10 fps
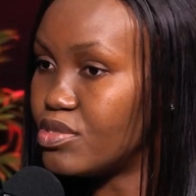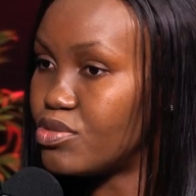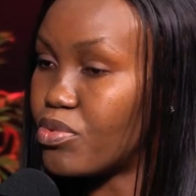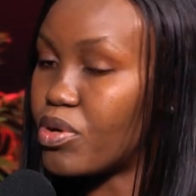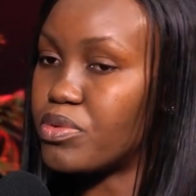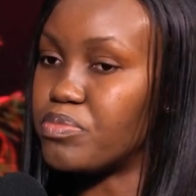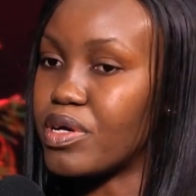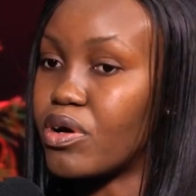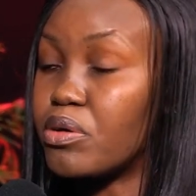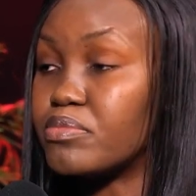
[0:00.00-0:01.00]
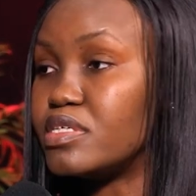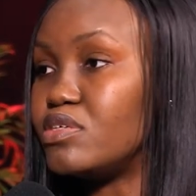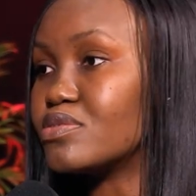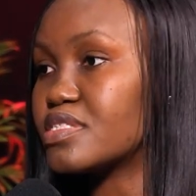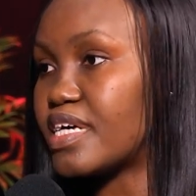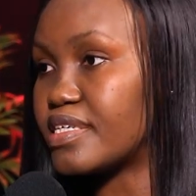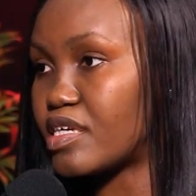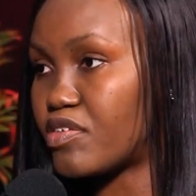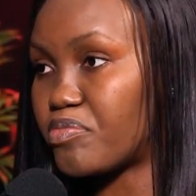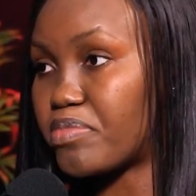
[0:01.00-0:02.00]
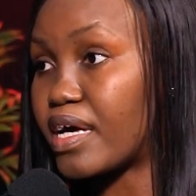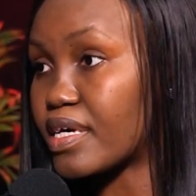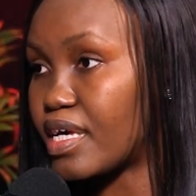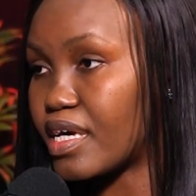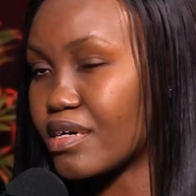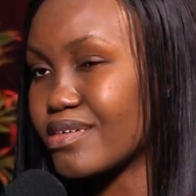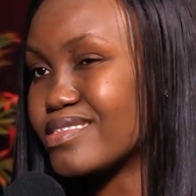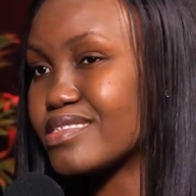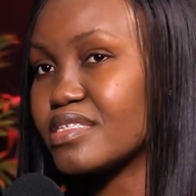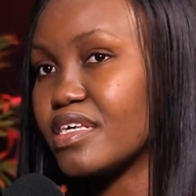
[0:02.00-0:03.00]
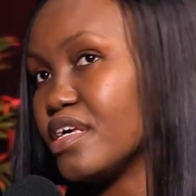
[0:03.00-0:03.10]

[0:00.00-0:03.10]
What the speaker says: to what would become the new standard of banking, because